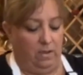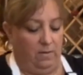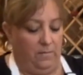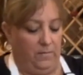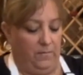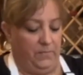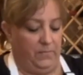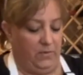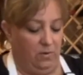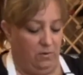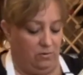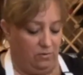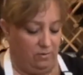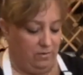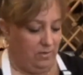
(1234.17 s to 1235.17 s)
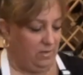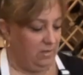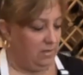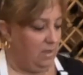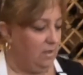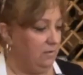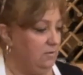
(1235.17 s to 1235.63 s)
Okay. Oh,
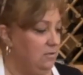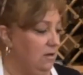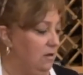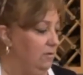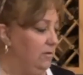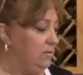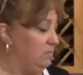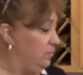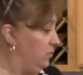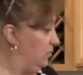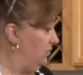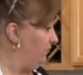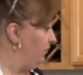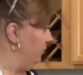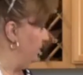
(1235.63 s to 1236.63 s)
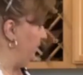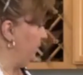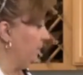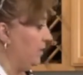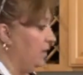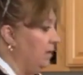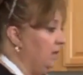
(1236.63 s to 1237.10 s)
look at that dough. It's beautiful.
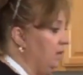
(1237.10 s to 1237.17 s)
